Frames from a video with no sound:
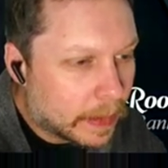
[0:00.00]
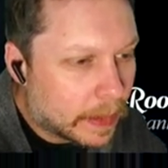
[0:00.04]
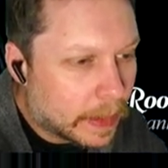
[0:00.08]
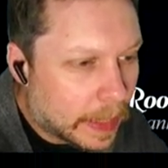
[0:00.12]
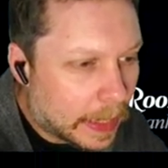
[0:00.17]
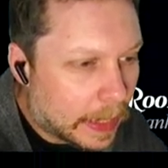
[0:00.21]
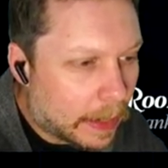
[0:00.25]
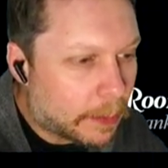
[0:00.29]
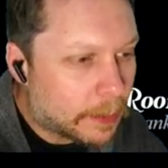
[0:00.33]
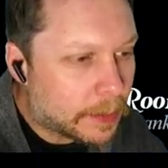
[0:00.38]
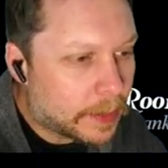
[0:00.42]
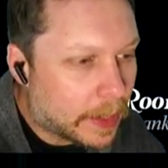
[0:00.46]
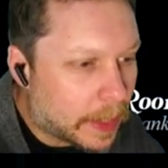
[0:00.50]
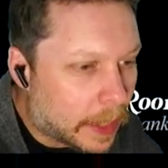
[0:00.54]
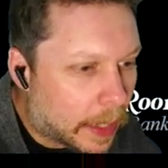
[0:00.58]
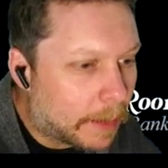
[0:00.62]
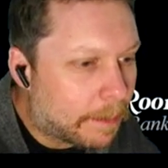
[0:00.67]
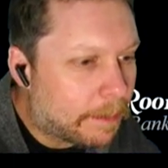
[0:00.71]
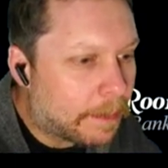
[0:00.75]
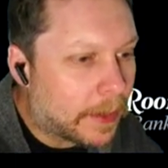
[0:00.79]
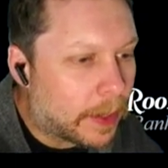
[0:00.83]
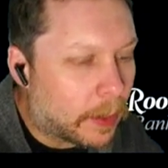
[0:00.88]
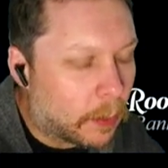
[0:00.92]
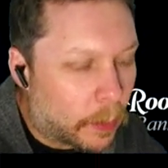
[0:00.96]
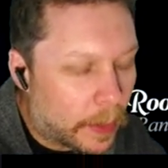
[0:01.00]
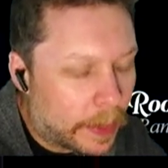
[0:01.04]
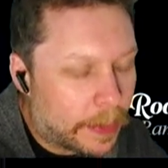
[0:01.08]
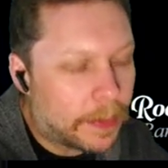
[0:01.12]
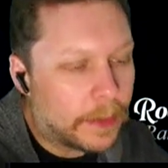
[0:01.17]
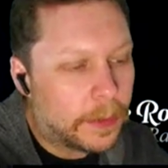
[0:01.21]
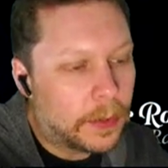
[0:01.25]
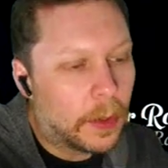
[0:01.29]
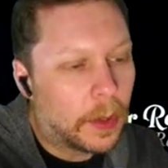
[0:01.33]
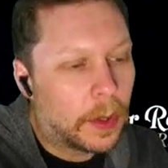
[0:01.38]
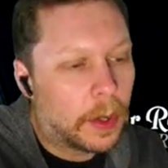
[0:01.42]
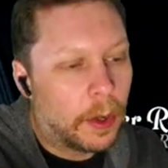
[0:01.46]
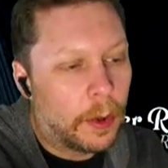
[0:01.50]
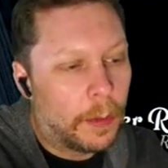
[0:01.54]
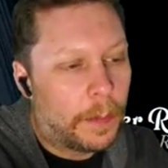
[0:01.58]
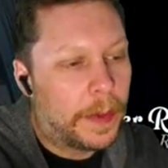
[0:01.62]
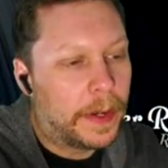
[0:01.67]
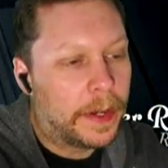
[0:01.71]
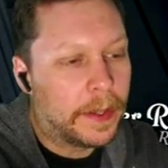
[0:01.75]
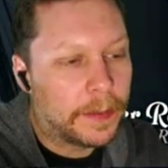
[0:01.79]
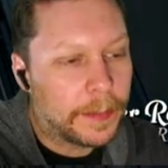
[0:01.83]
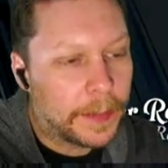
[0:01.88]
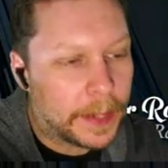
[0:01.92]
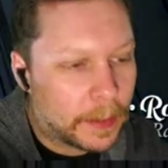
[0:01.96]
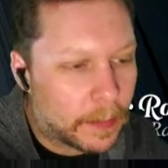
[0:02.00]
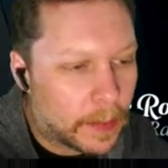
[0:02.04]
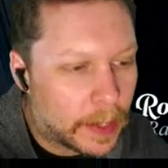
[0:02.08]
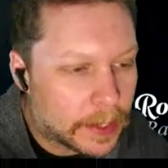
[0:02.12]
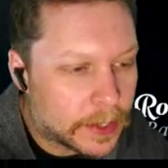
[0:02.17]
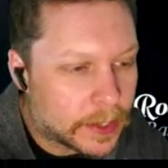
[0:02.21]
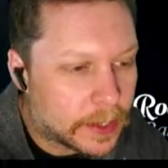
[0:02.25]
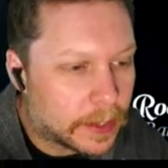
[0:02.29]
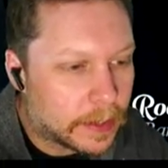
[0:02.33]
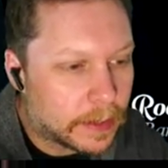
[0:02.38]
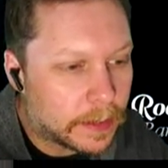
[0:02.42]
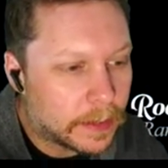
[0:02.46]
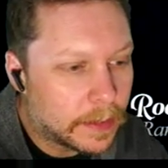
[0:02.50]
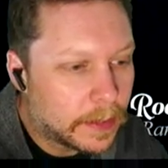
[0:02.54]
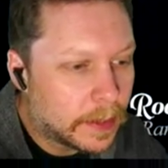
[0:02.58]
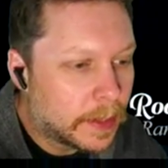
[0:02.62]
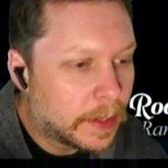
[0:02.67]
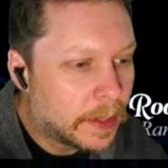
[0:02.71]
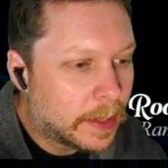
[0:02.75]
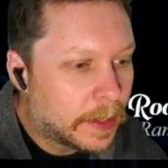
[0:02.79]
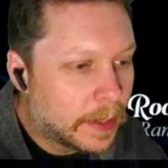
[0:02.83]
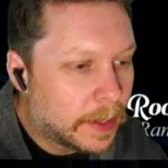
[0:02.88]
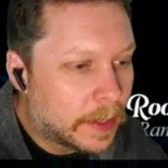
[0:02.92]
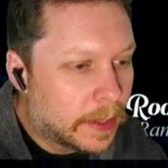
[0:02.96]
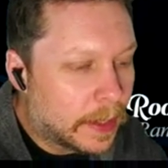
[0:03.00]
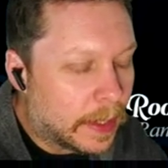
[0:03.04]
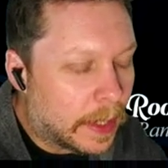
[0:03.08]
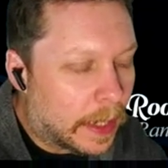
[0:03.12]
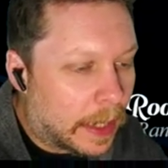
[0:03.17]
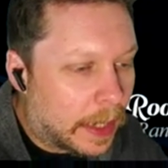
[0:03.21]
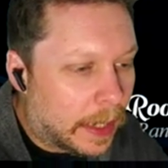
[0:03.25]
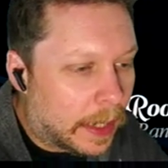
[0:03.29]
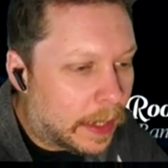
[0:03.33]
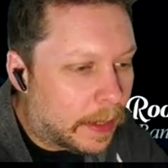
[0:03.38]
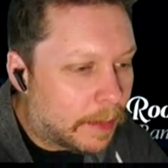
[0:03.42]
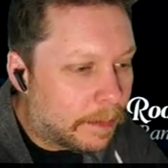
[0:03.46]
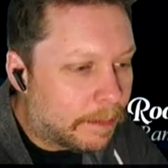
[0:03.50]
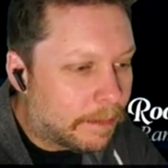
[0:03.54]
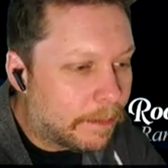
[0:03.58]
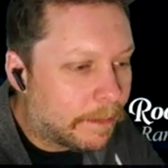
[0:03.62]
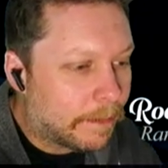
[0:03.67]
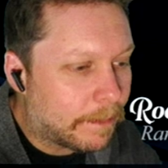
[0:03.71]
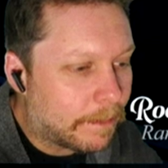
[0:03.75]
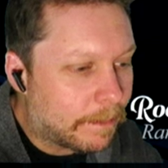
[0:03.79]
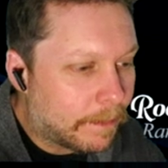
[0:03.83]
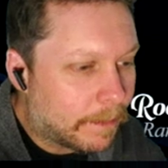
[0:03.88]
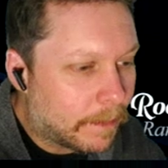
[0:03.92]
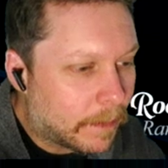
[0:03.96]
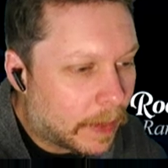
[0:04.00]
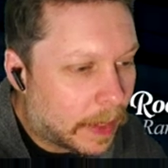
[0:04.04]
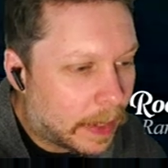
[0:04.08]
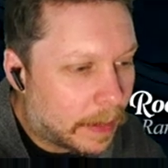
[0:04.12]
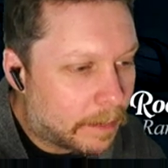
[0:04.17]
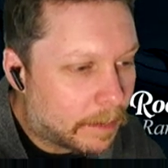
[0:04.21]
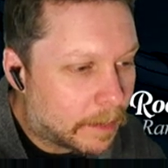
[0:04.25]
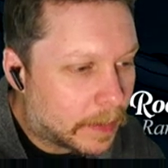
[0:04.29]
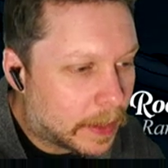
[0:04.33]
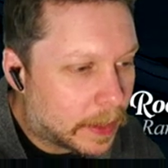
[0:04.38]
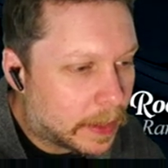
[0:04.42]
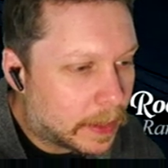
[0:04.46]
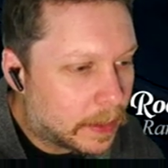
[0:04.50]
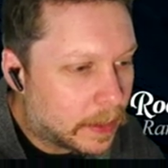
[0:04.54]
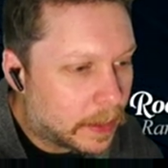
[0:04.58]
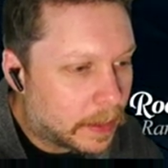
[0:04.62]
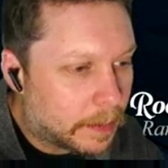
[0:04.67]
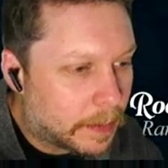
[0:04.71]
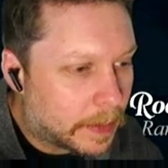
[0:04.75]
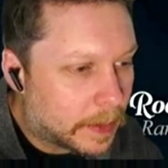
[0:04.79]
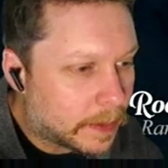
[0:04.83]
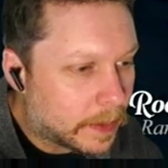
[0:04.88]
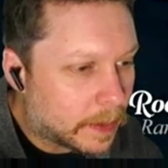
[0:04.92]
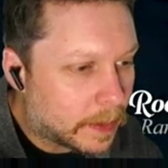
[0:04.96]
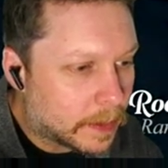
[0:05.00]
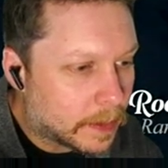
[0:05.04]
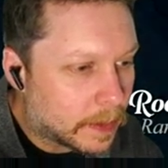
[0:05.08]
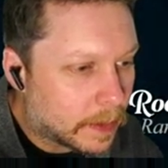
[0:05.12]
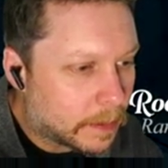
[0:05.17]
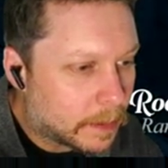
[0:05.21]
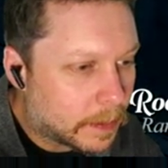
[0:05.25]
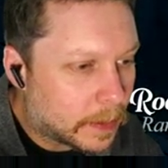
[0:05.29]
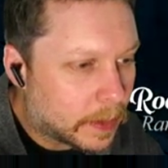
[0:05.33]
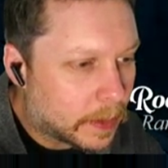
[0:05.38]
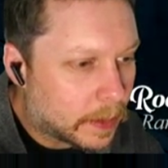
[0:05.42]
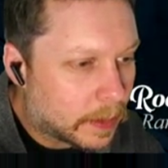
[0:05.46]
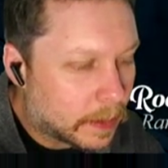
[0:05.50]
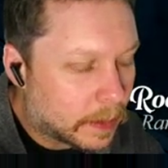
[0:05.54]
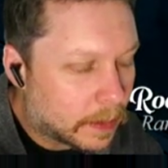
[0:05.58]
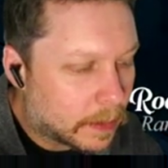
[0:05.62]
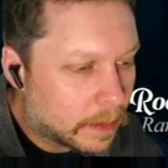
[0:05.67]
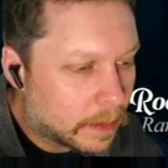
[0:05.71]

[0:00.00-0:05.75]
How was I up there with the door open is my question. I'm clearly missing something.